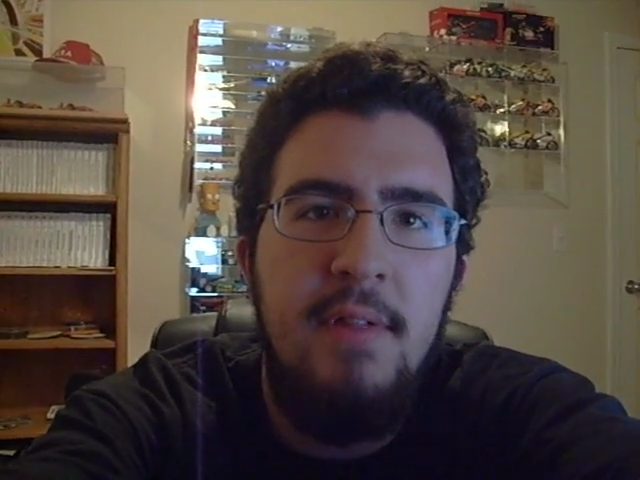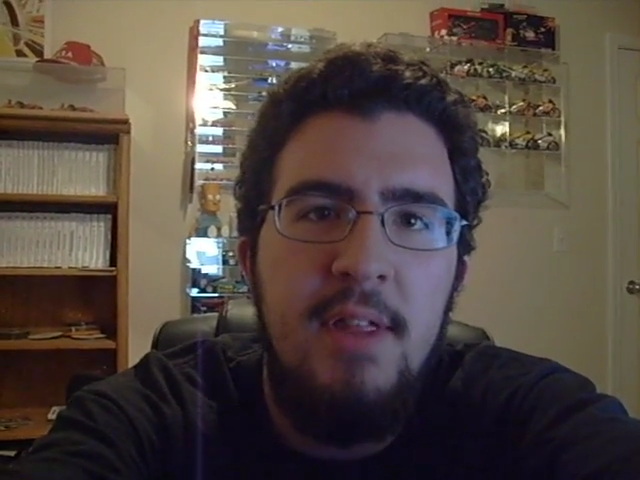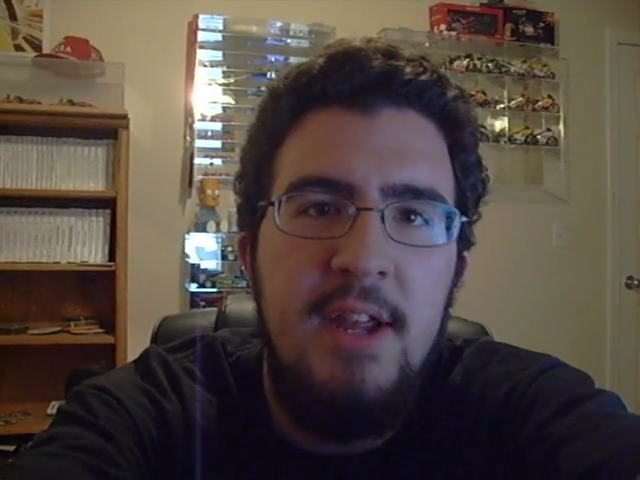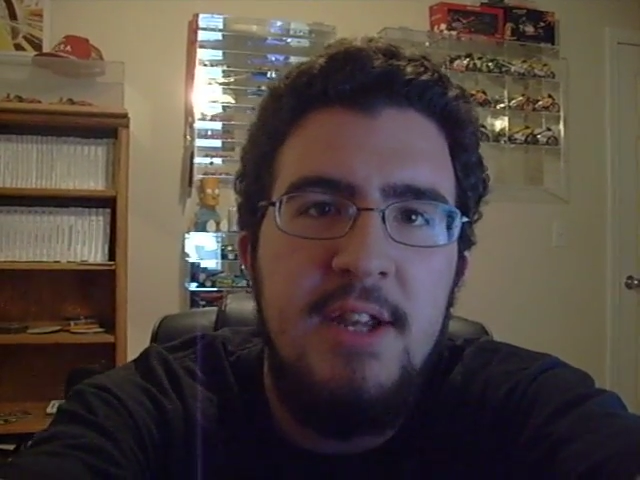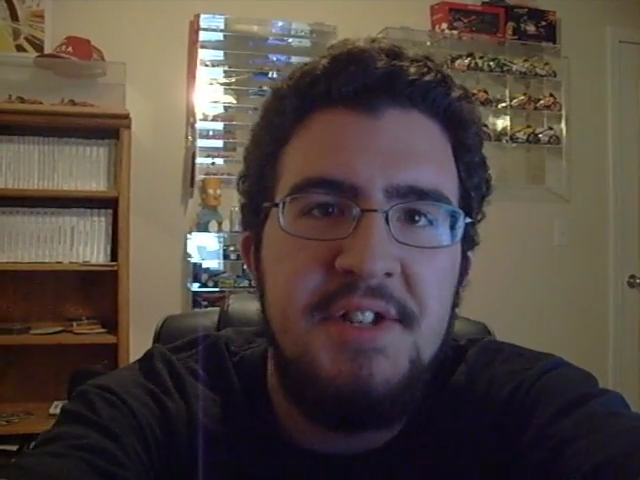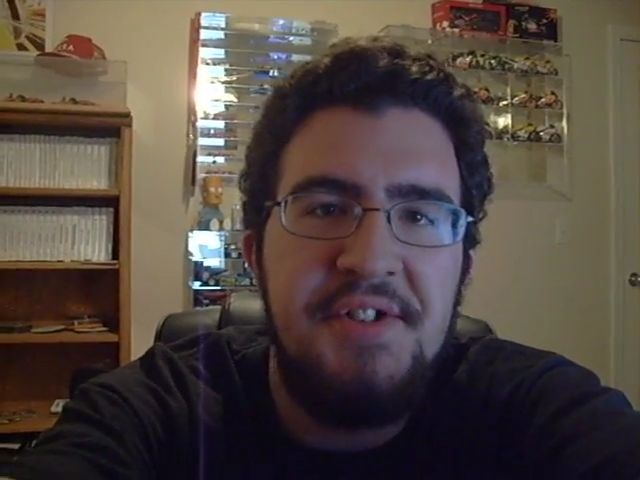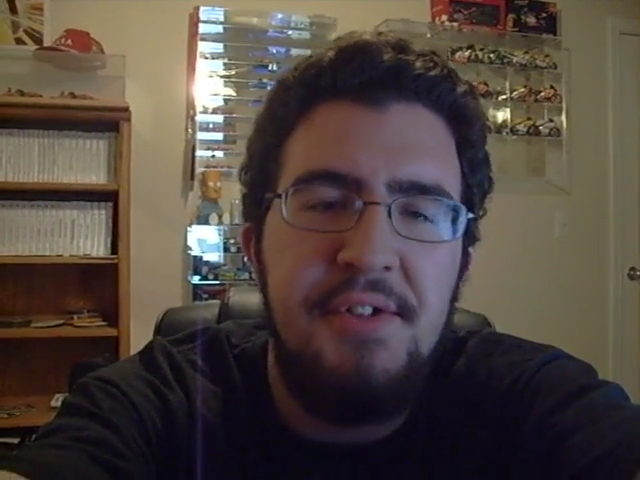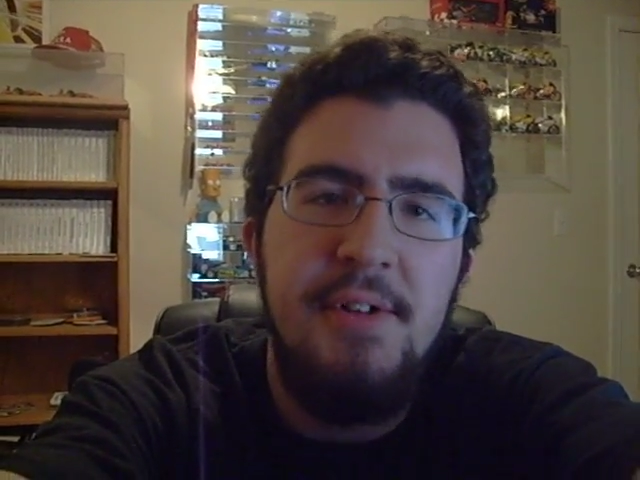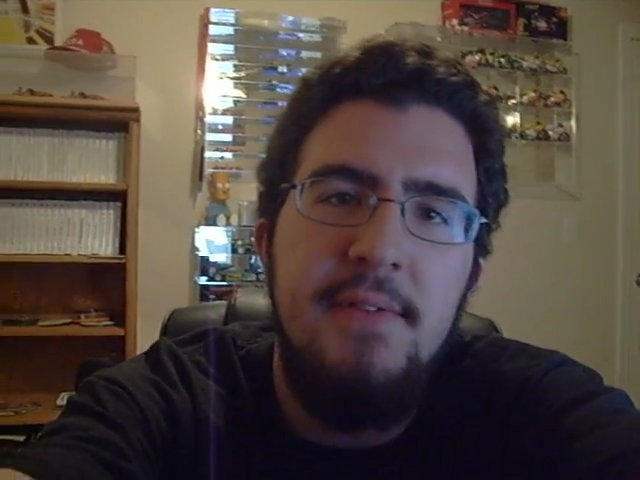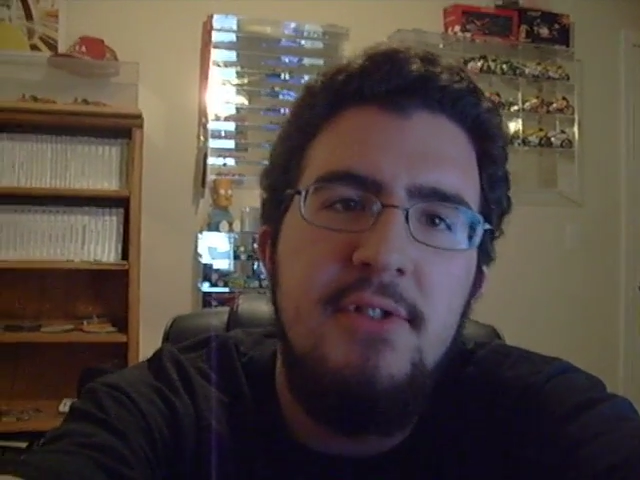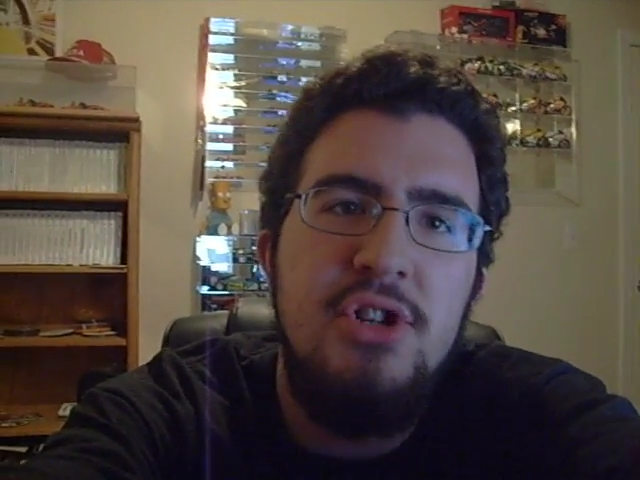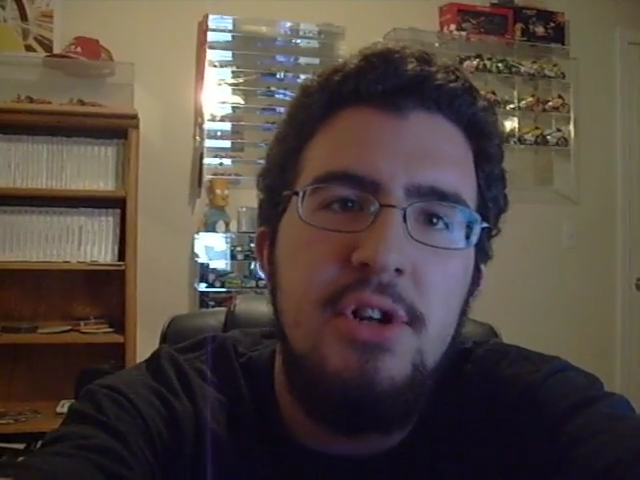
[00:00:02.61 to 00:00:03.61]
the
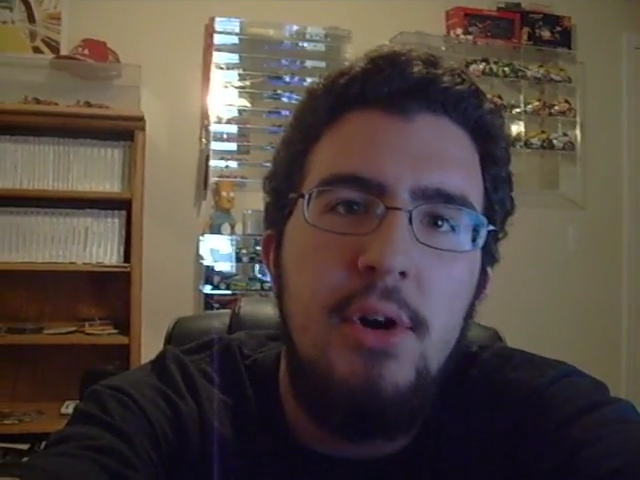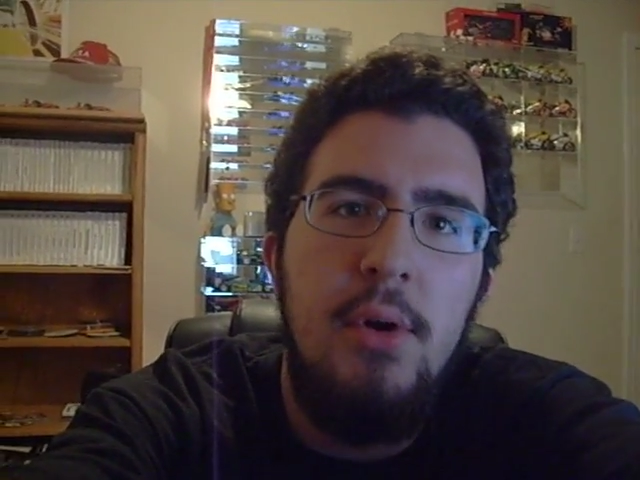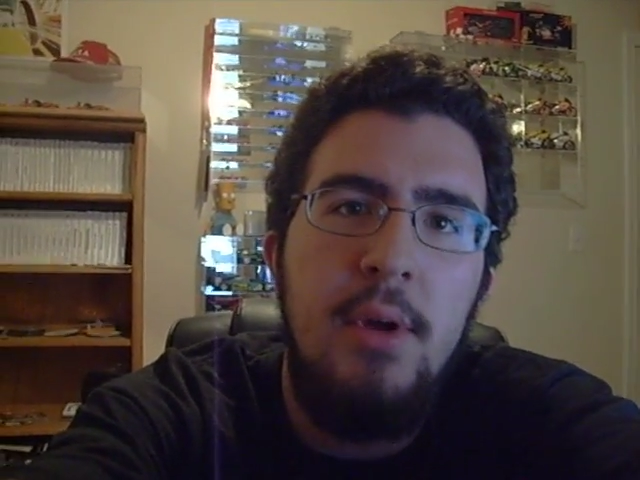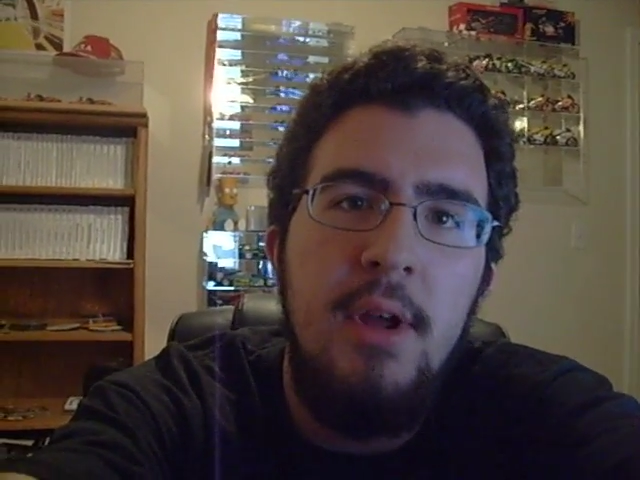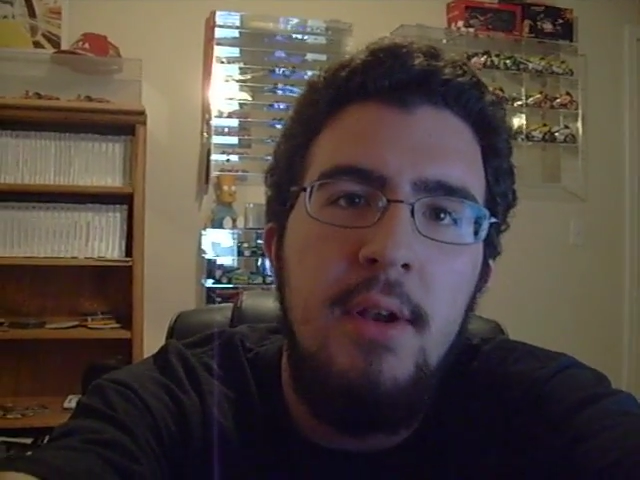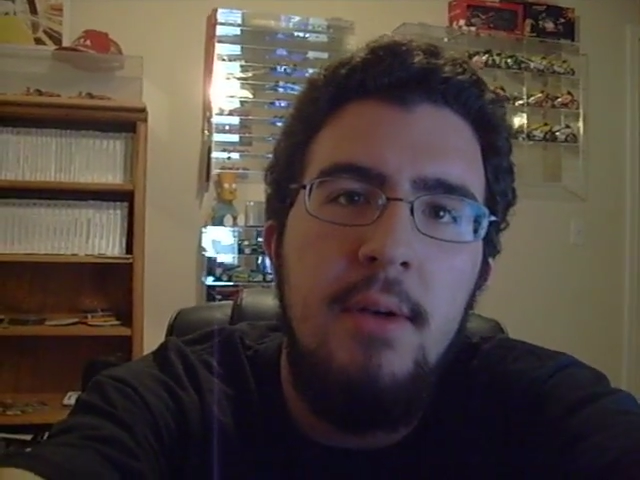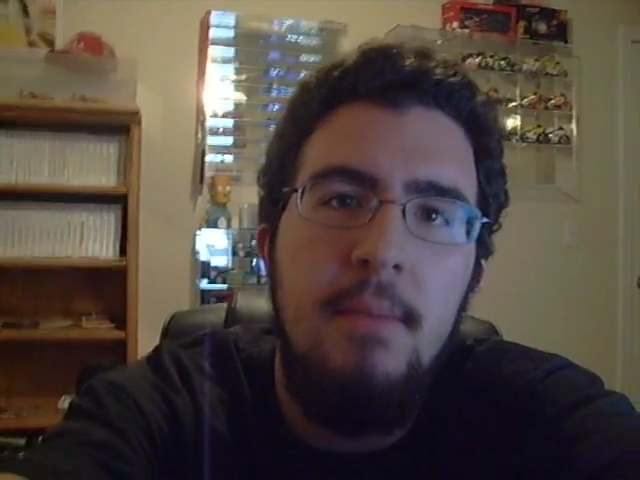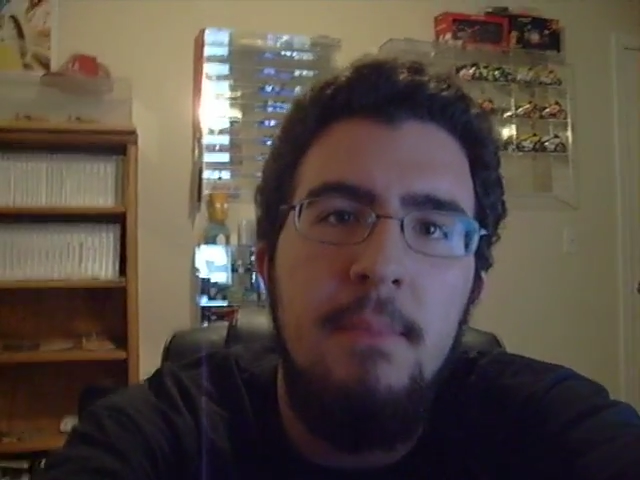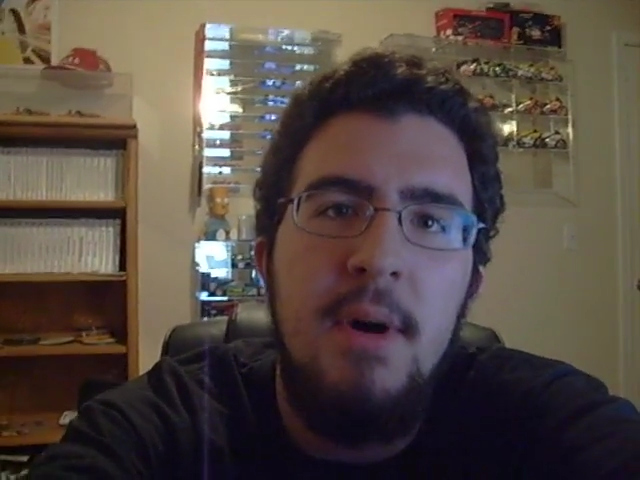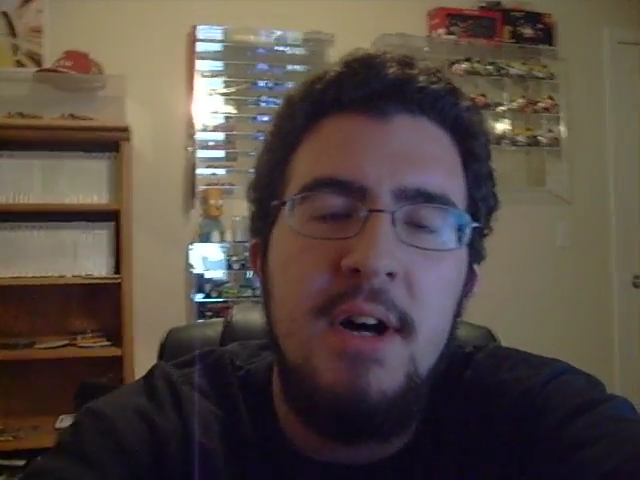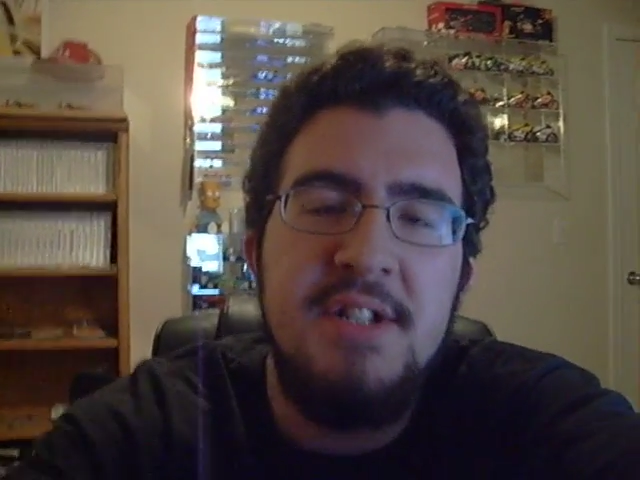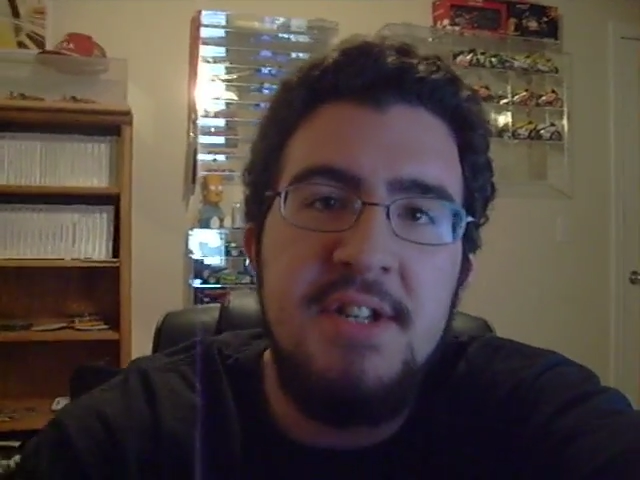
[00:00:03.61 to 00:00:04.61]
Soul of Chogokin
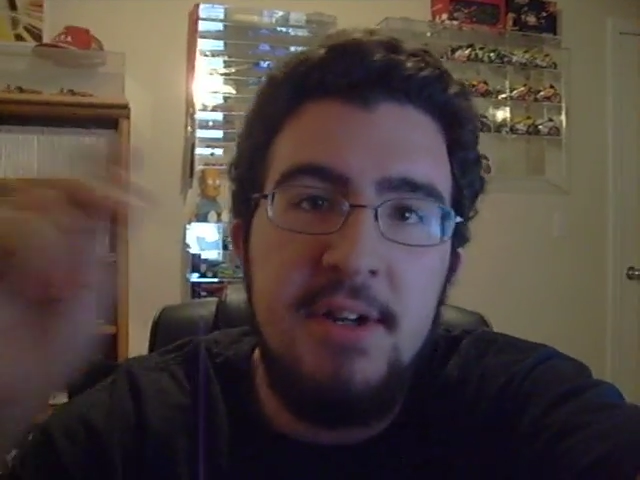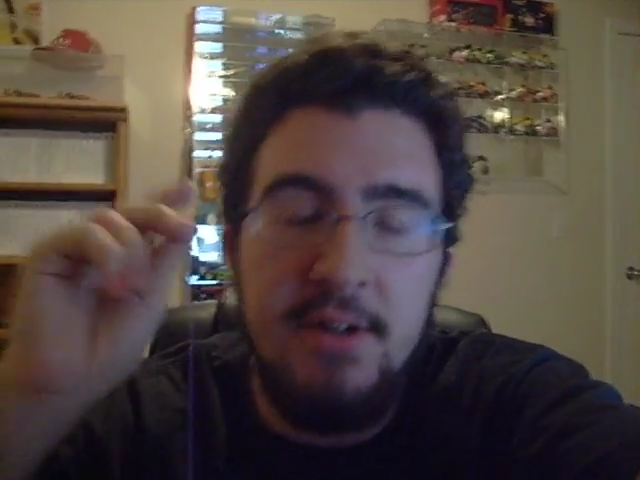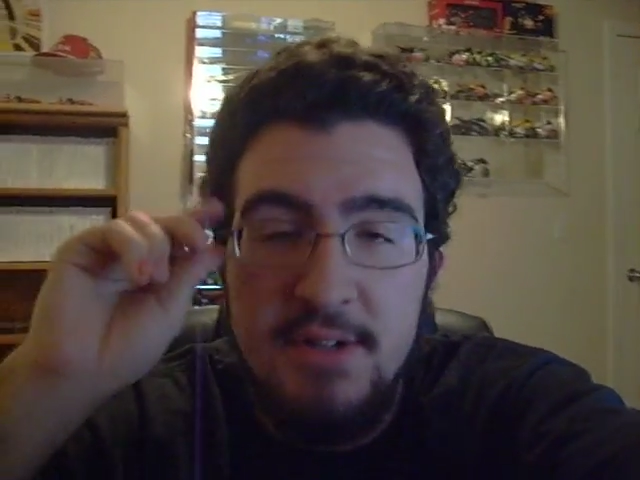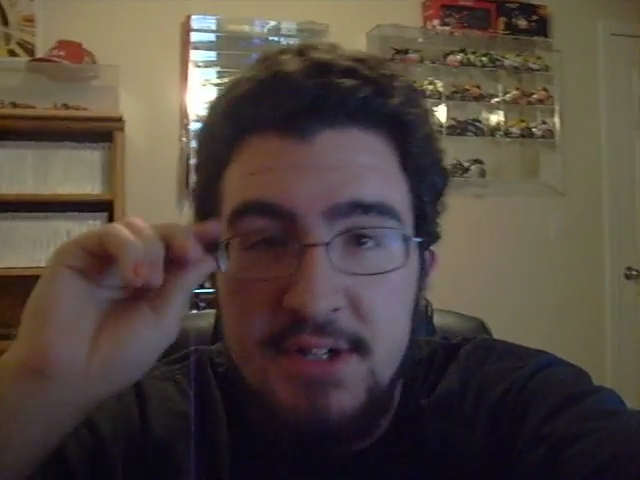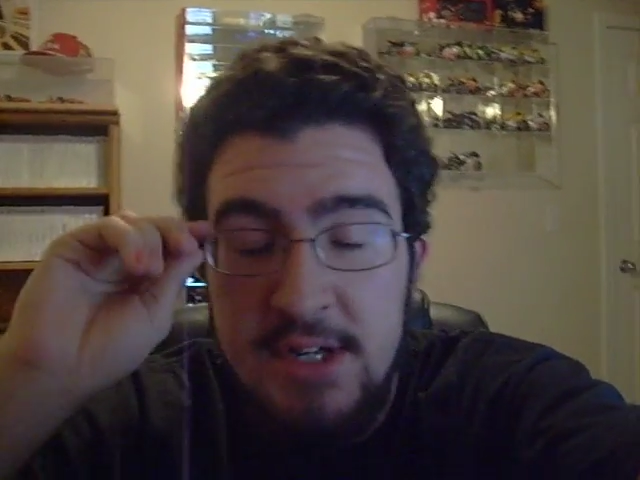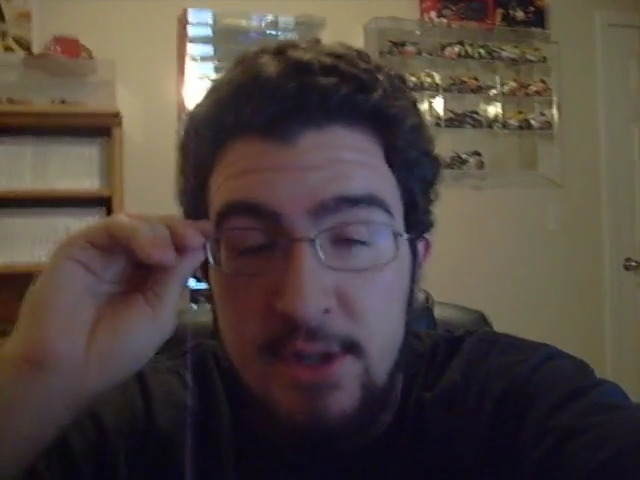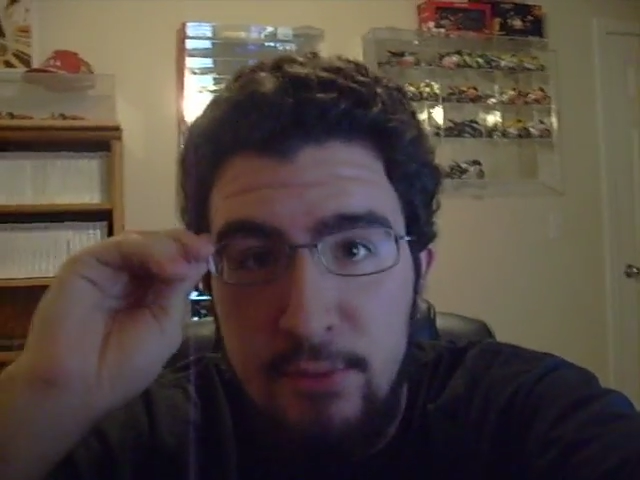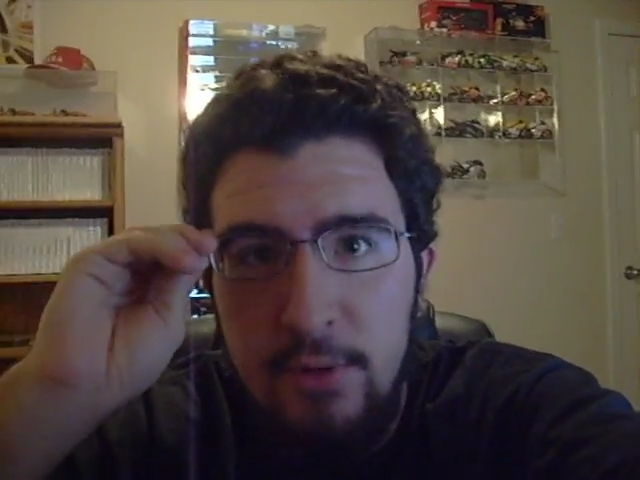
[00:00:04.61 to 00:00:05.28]
Mazinger Z